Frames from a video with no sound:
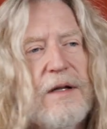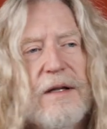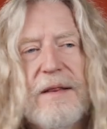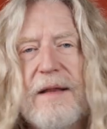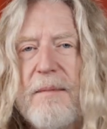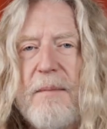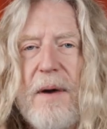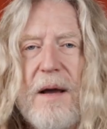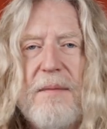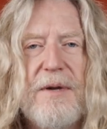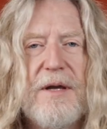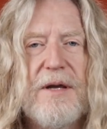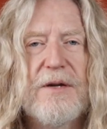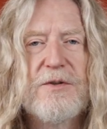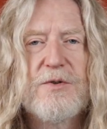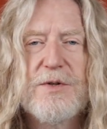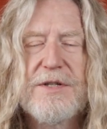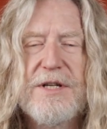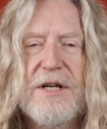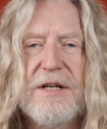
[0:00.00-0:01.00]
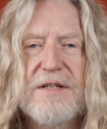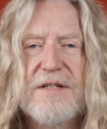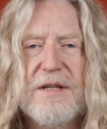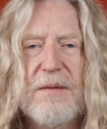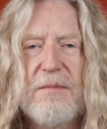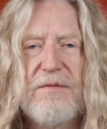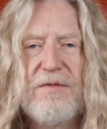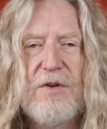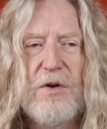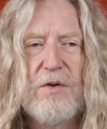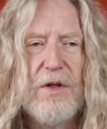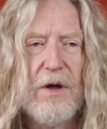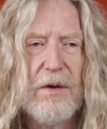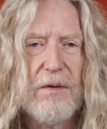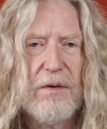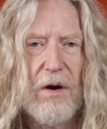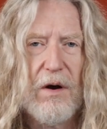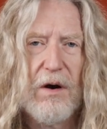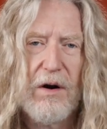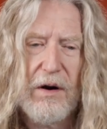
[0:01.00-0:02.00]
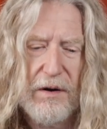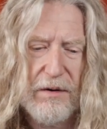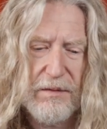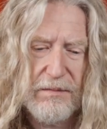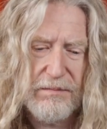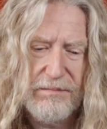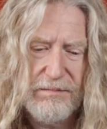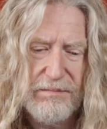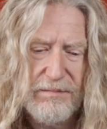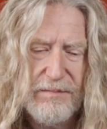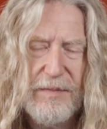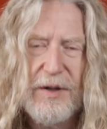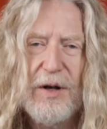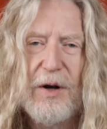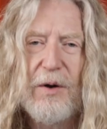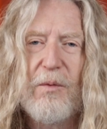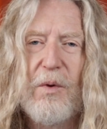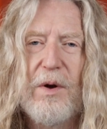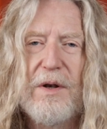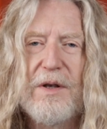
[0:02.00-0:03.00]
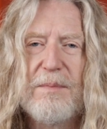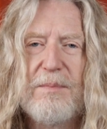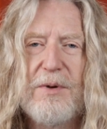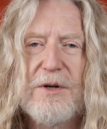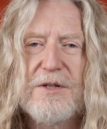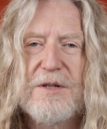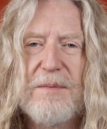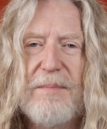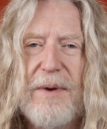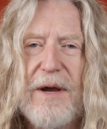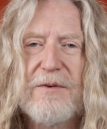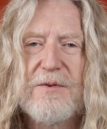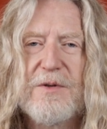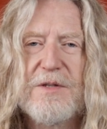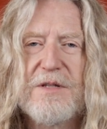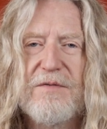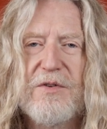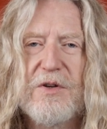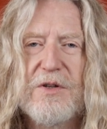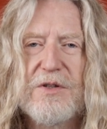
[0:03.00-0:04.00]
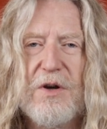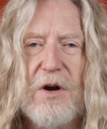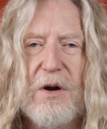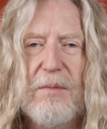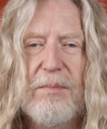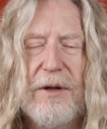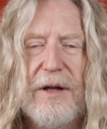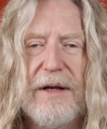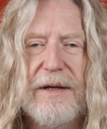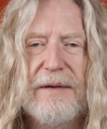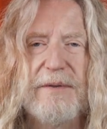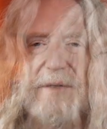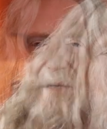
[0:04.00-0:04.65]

That might be interesting to some of you that are, wanting to push the boundaries of your guitar playing.